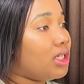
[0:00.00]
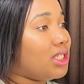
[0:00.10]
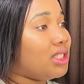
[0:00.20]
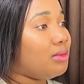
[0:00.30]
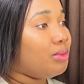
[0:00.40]

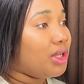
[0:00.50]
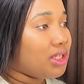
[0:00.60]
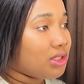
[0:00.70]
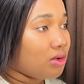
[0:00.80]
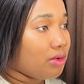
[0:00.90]
is the
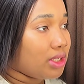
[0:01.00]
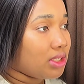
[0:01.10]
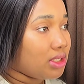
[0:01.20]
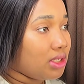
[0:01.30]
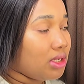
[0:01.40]
base
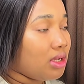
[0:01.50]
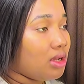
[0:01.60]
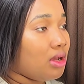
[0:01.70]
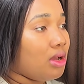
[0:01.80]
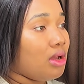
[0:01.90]
currency,
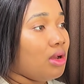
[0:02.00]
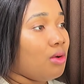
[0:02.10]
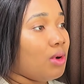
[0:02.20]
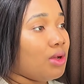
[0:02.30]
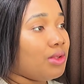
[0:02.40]

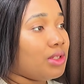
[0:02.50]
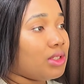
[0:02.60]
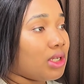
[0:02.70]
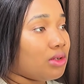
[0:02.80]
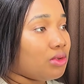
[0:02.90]
while the
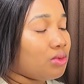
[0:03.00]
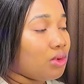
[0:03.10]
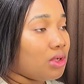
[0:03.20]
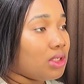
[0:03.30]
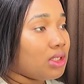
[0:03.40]
second
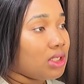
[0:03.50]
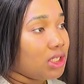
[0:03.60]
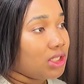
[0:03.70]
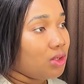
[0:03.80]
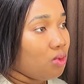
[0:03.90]
one
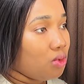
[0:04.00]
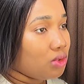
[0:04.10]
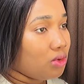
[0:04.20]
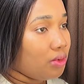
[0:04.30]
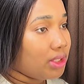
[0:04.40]
is the
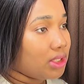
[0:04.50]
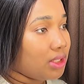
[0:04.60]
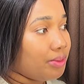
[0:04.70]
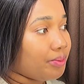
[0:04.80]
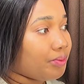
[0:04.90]
quote currency.